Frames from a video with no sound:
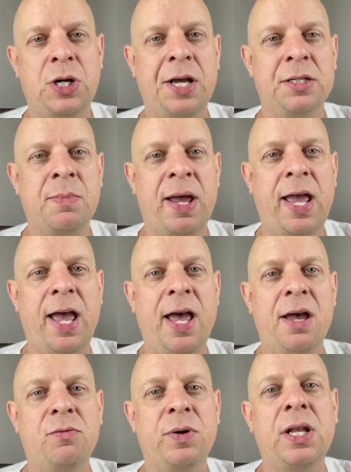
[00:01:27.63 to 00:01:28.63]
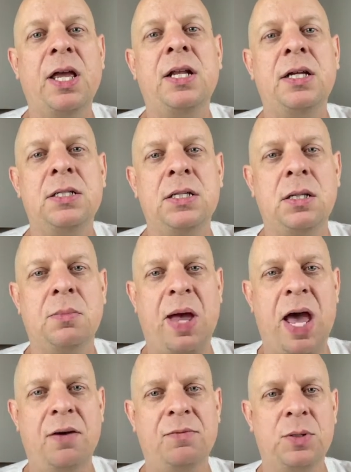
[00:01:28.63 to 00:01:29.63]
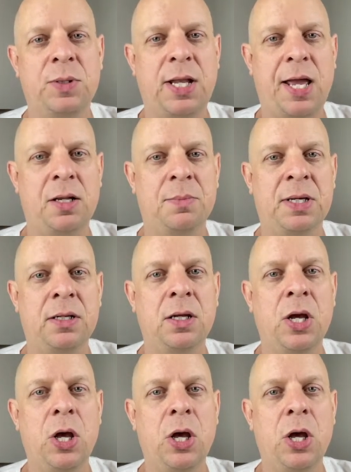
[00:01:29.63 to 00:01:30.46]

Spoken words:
you guys might have related to the path to enlightenment.